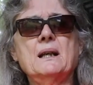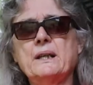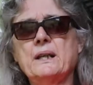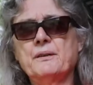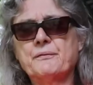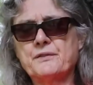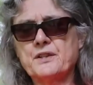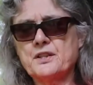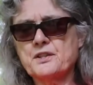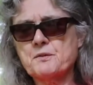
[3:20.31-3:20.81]

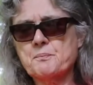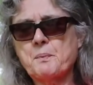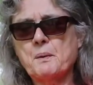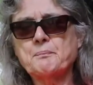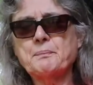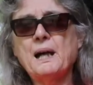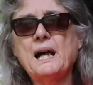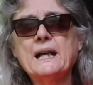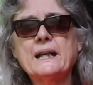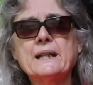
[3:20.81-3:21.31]
if this
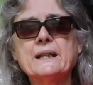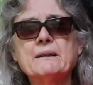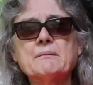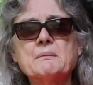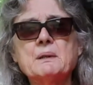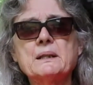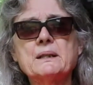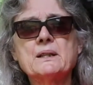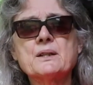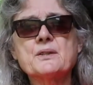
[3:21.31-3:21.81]
papaya
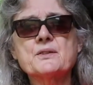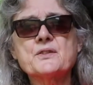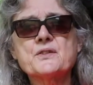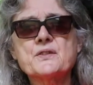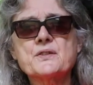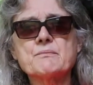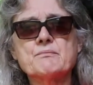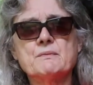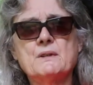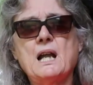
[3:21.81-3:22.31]

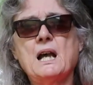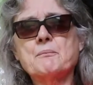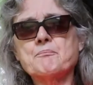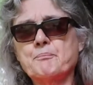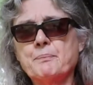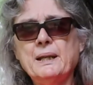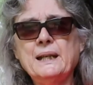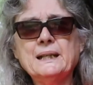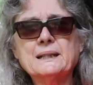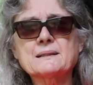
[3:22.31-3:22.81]
is
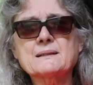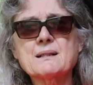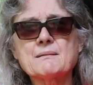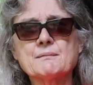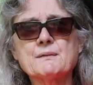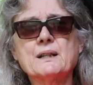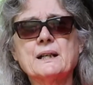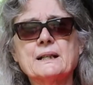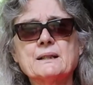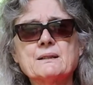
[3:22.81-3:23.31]
not picked
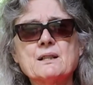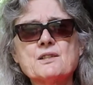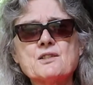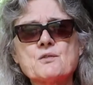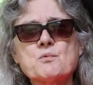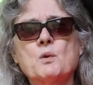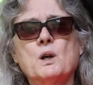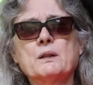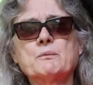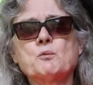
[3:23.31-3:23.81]
like
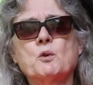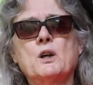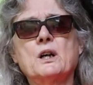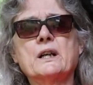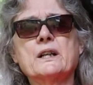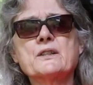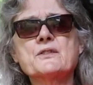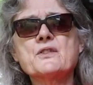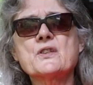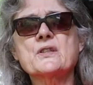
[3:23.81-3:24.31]
this one
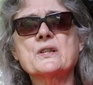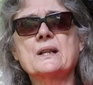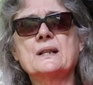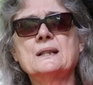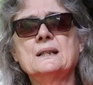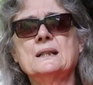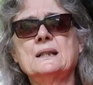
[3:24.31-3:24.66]
was,